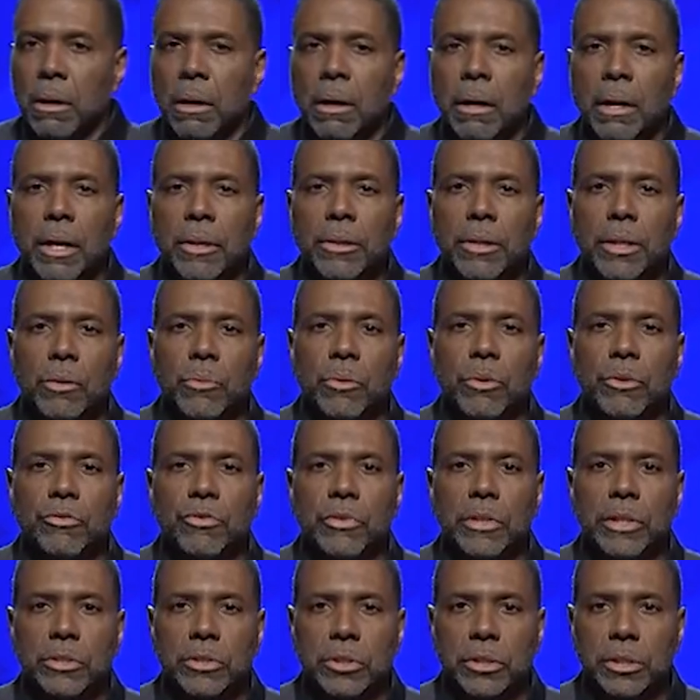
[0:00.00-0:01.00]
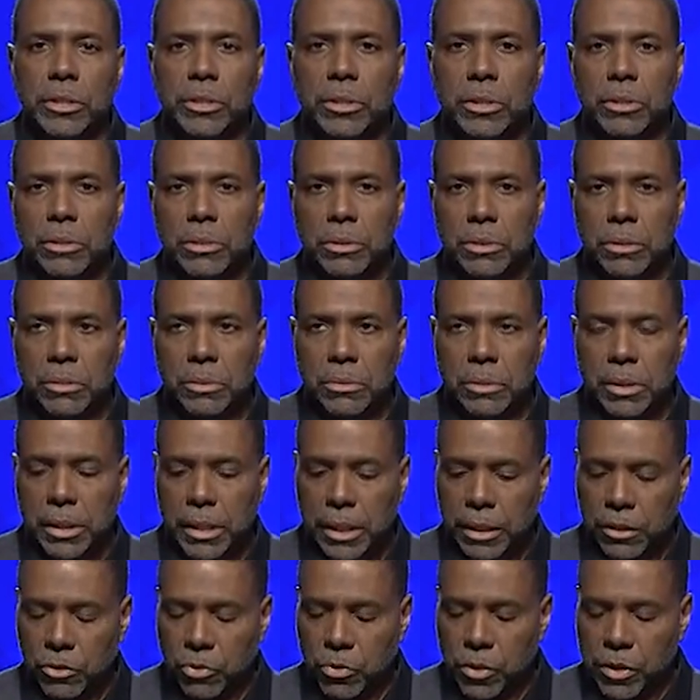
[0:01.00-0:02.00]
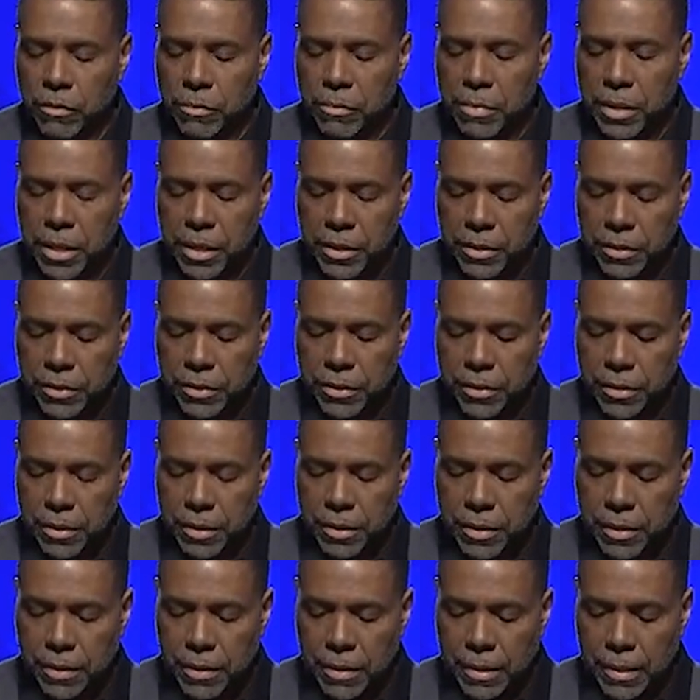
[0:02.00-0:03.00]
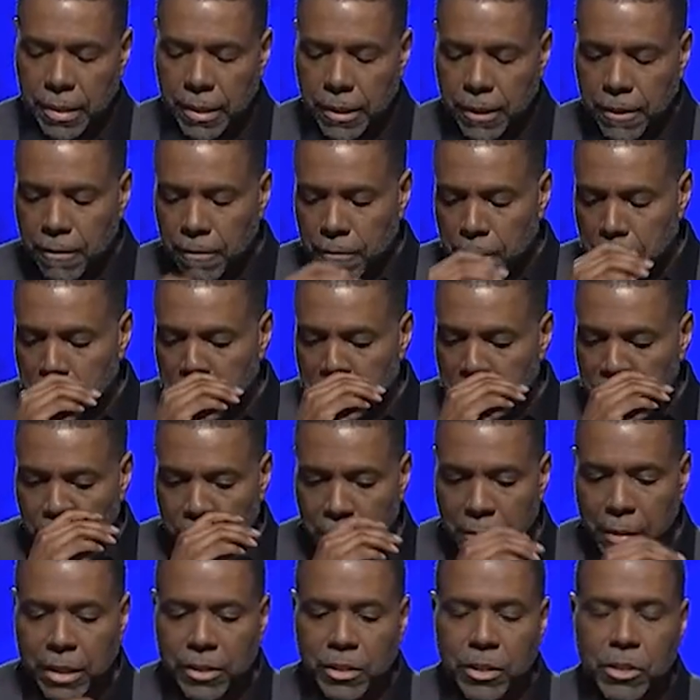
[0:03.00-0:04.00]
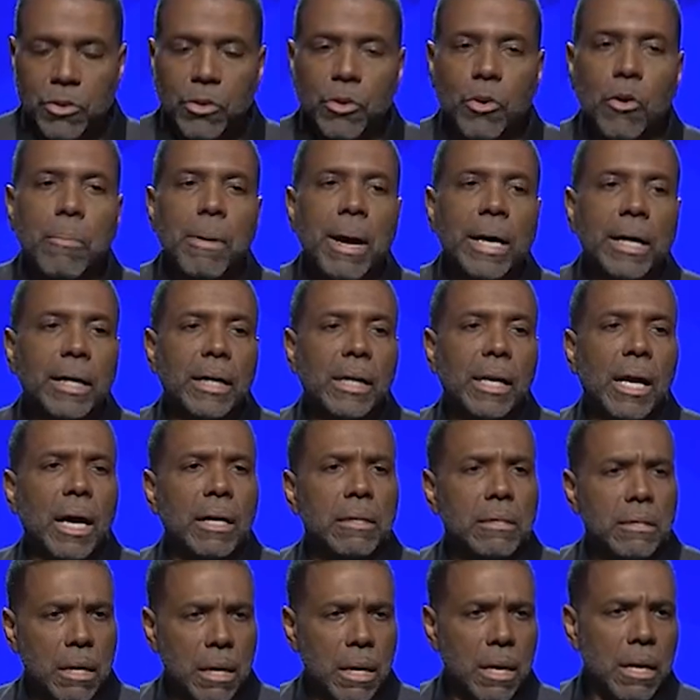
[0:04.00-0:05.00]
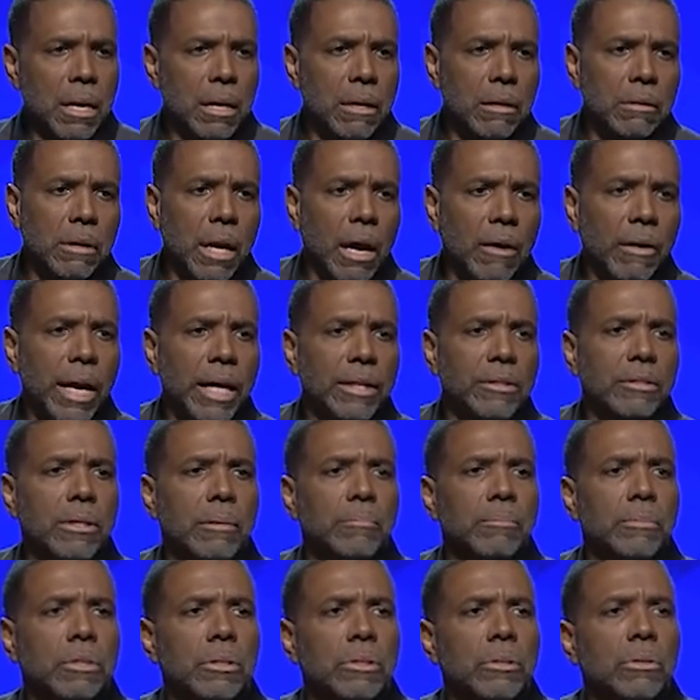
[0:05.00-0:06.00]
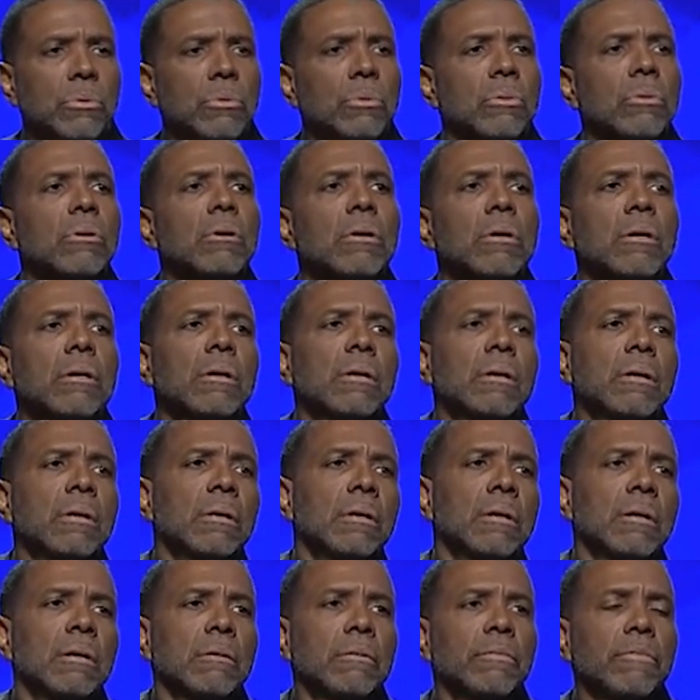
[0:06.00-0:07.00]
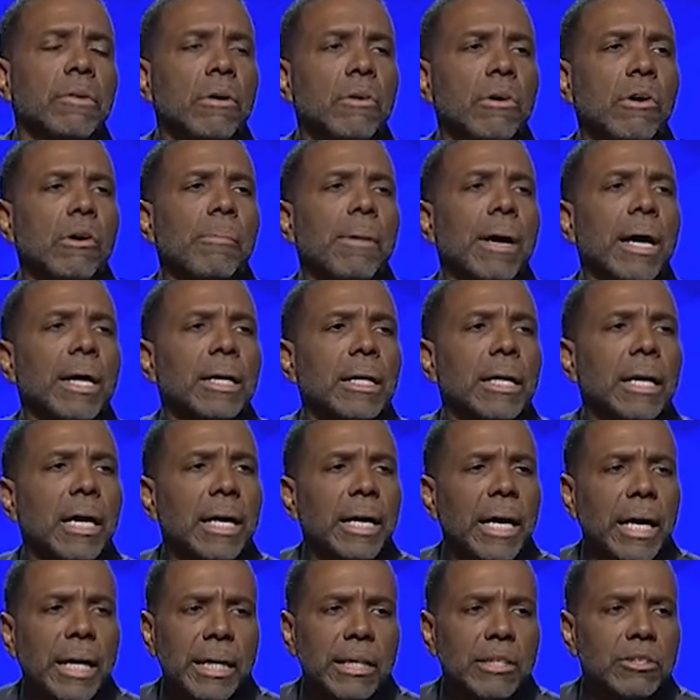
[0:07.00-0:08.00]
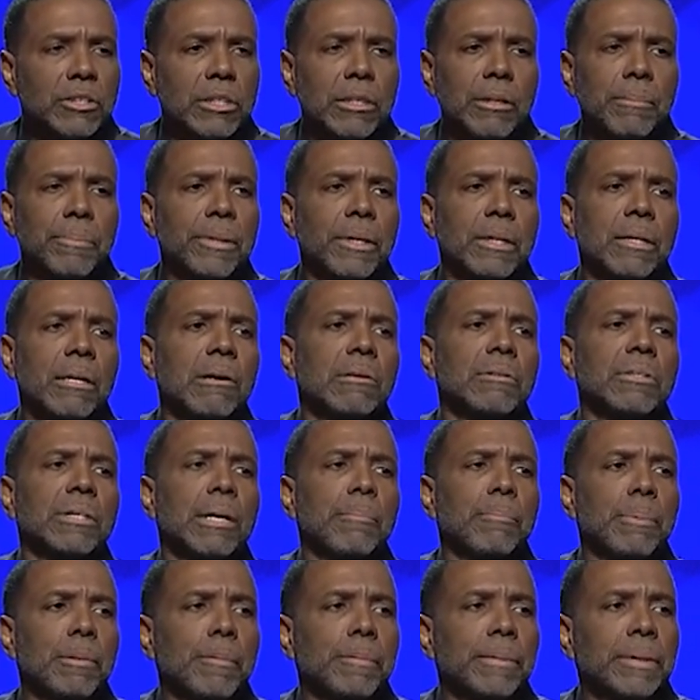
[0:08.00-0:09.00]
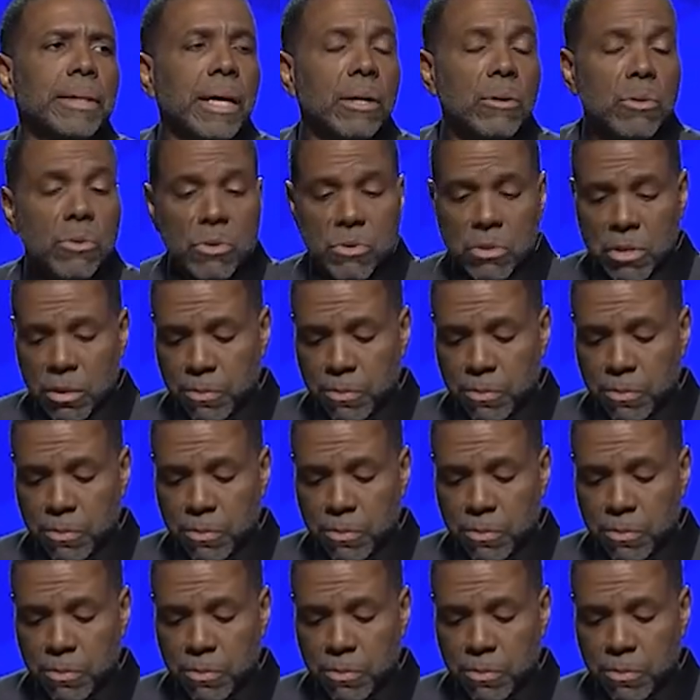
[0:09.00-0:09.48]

I think we'll finish this. We got 12 minutes. Somebody said, You go by the clock? Yeah, y'all got something to do. Don't go by the clock. I can't stay up here a long time. People be like, Ooh, the